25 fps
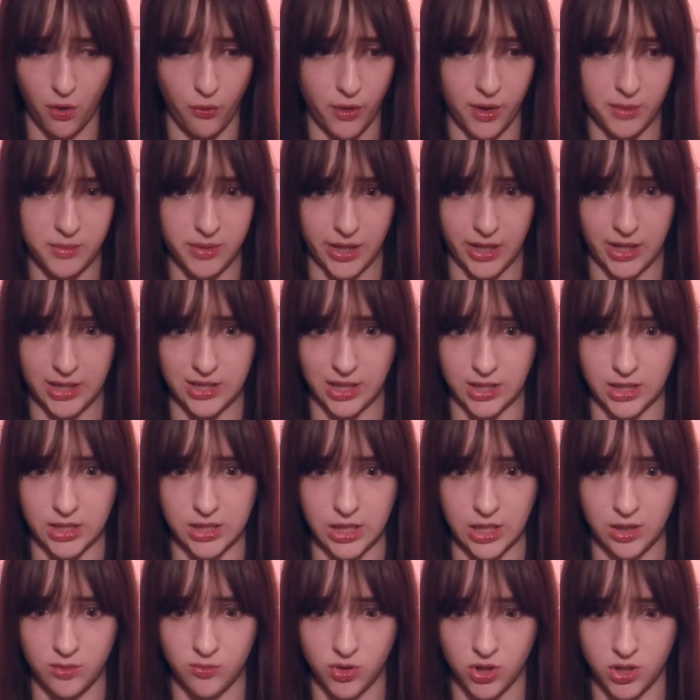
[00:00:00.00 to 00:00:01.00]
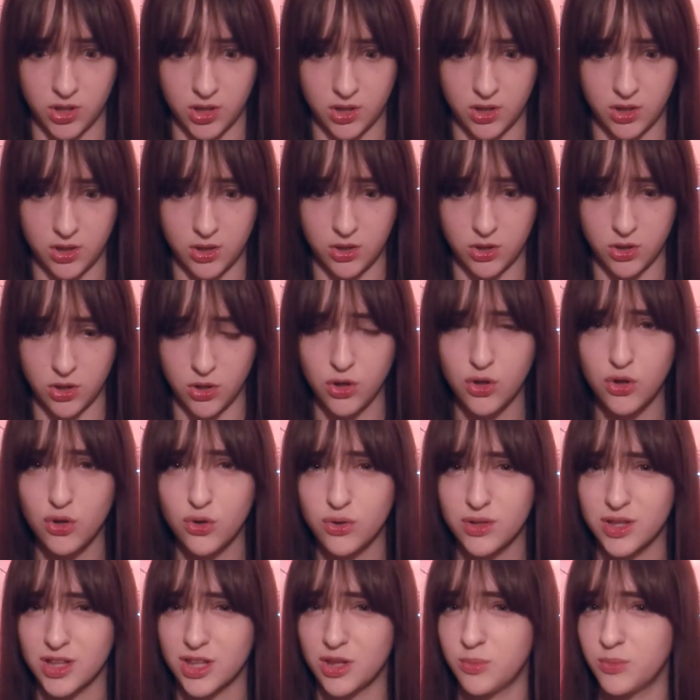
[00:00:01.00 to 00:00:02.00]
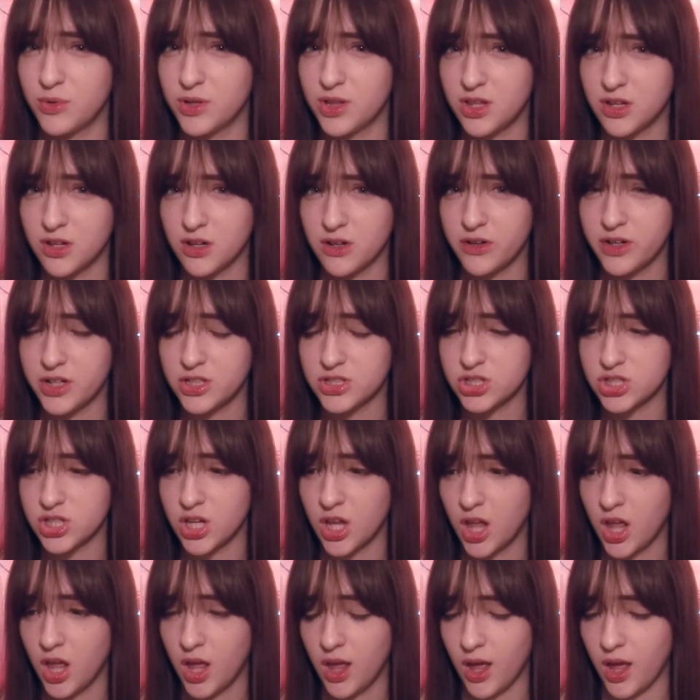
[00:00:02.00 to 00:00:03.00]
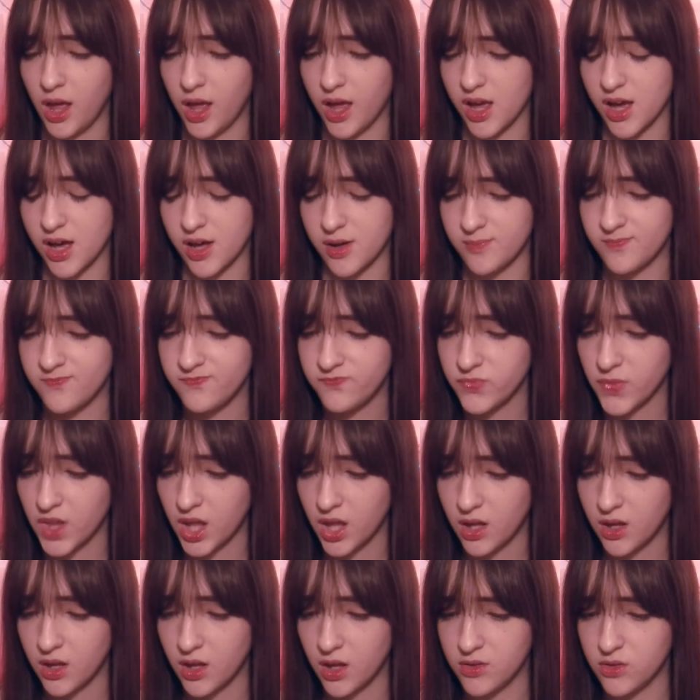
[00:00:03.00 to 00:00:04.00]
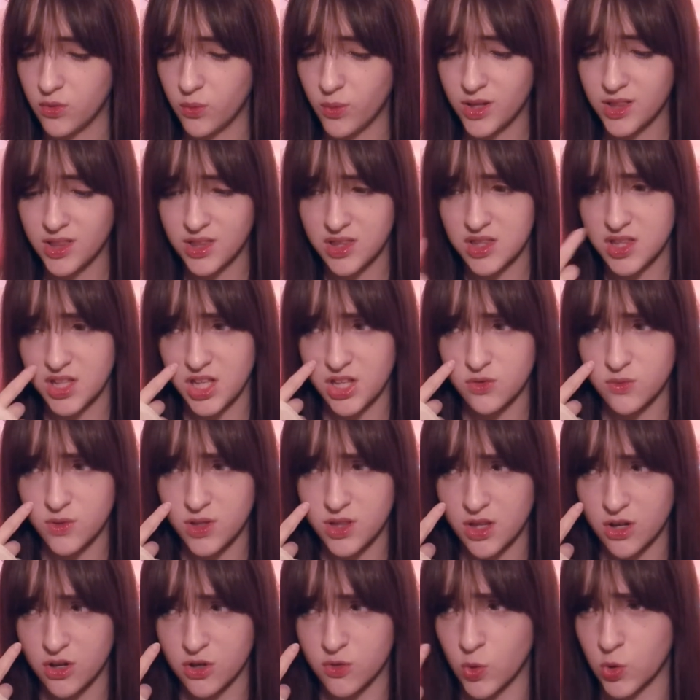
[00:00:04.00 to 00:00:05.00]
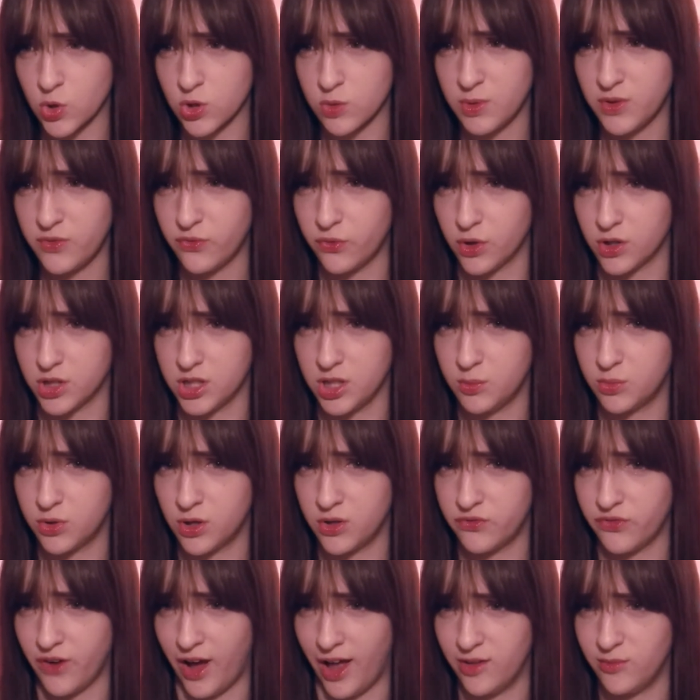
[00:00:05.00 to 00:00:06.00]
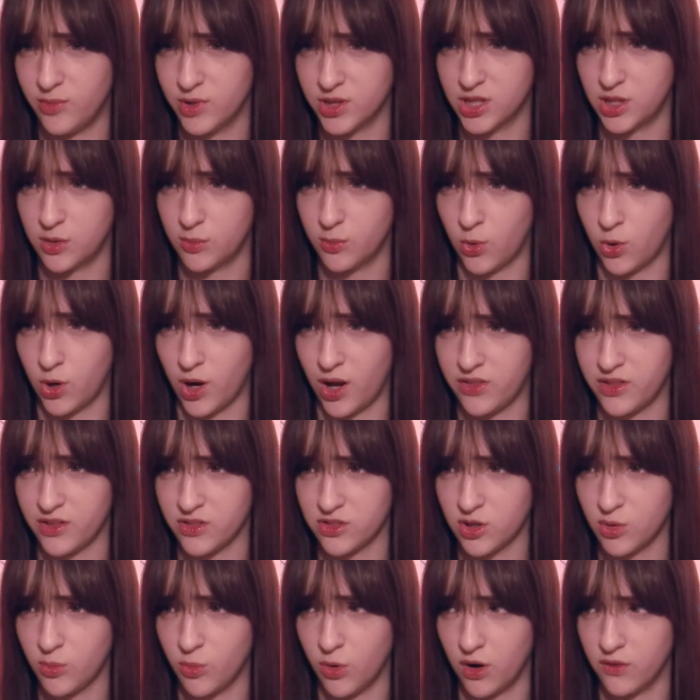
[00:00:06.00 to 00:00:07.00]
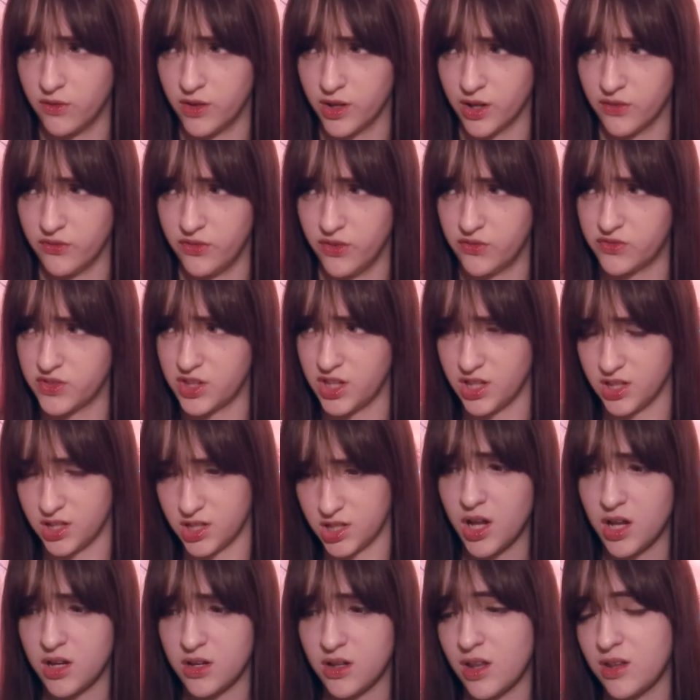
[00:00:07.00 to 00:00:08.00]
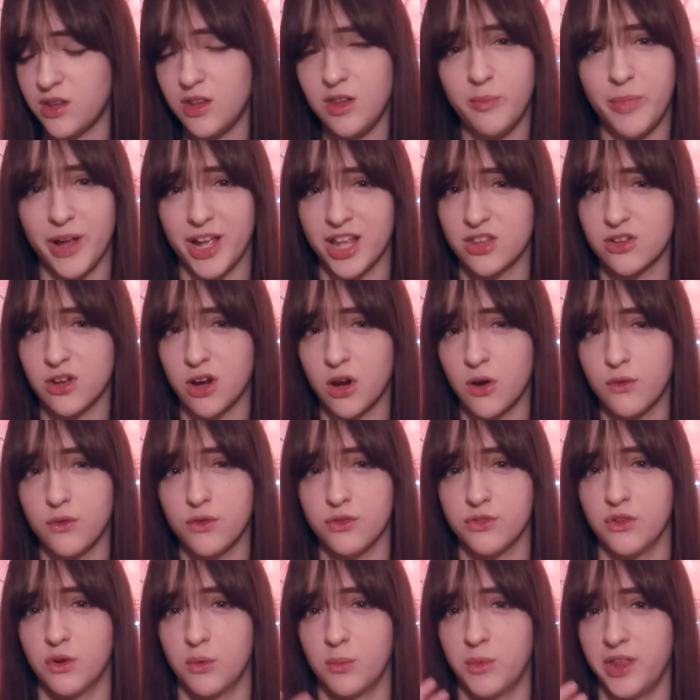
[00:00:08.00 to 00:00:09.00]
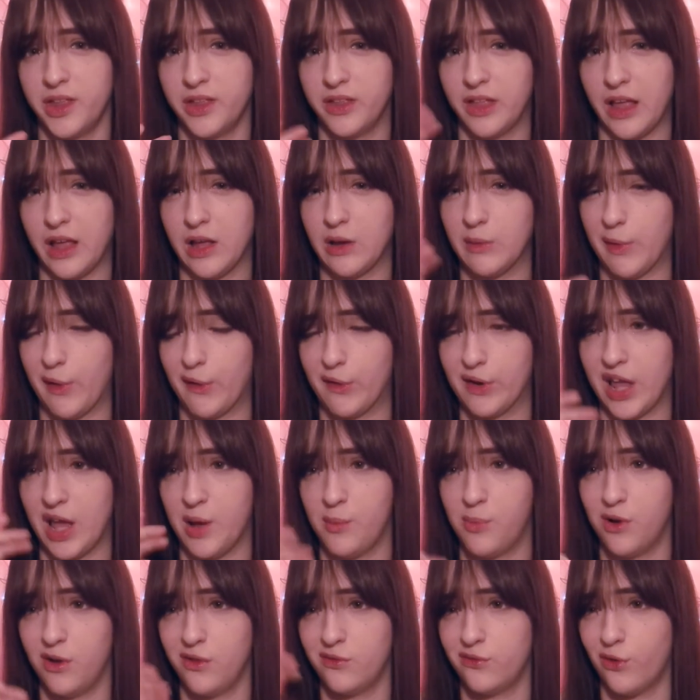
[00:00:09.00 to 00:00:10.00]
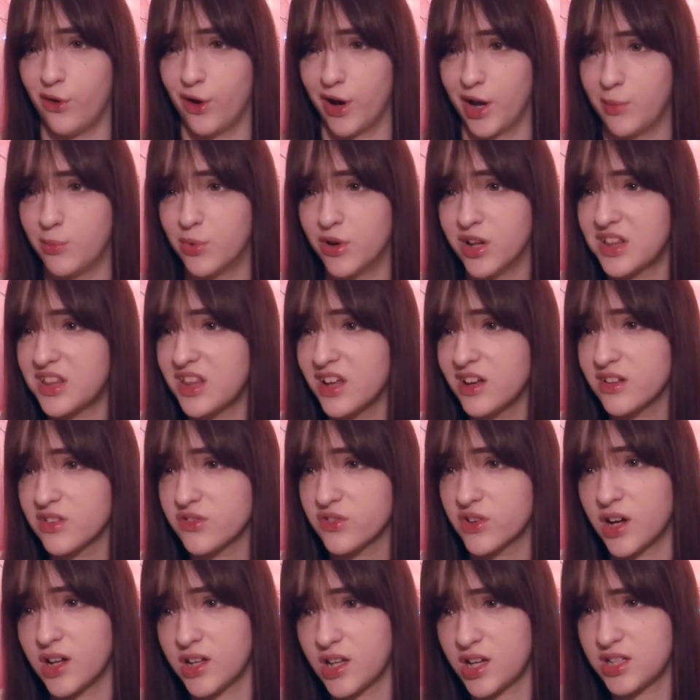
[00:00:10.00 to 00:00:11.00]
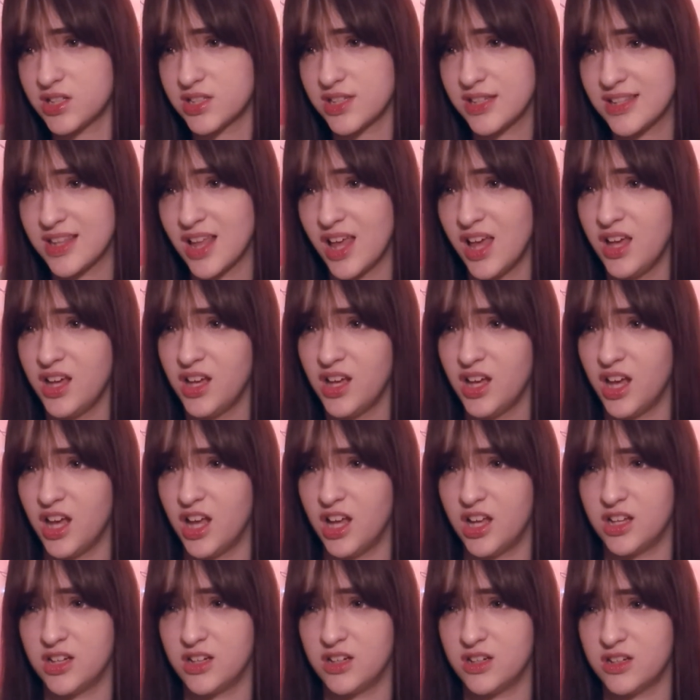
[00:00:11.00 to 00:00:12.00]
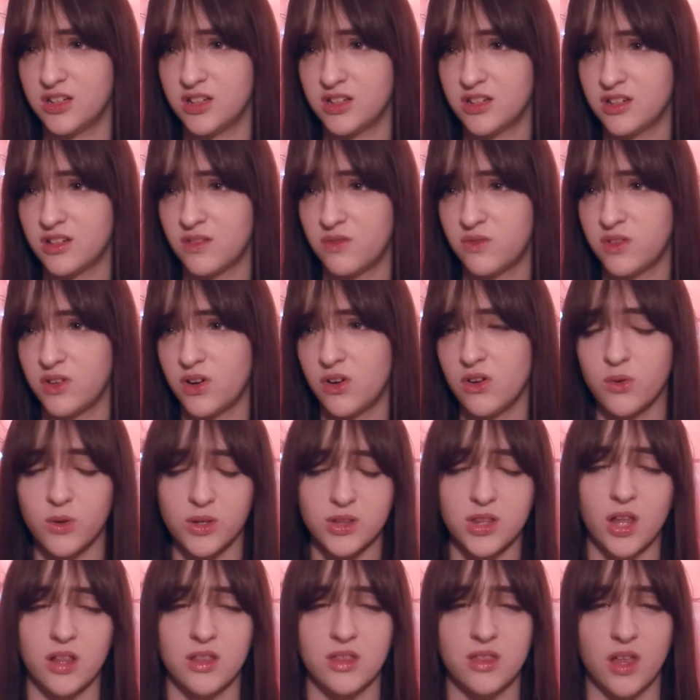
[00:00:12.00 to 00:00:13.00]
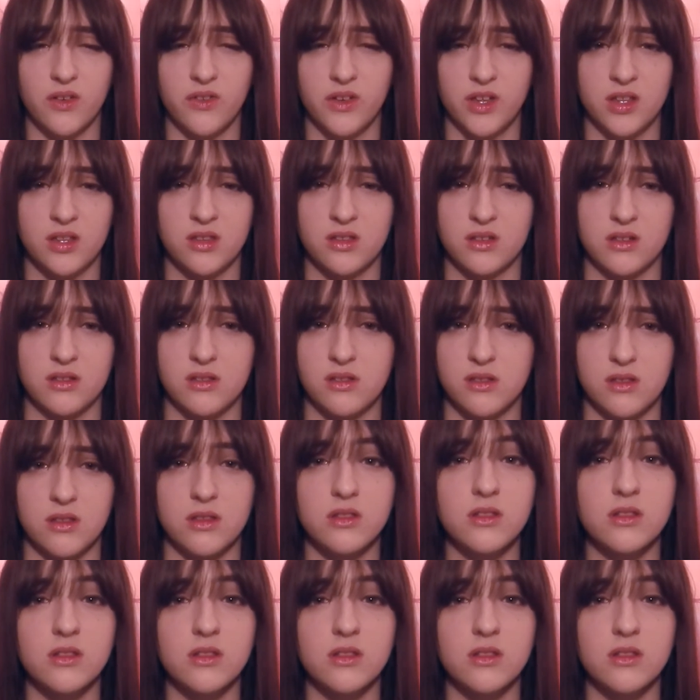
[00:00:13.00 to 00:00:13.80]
the way up to like 16.2, 16.0-ish, and these ones are supposed to be 14.5, but I think they're more of like a 15, and then the base curve is normally like about 8.4, 8.6 for all lenses, and if you don't know what that stuff is, just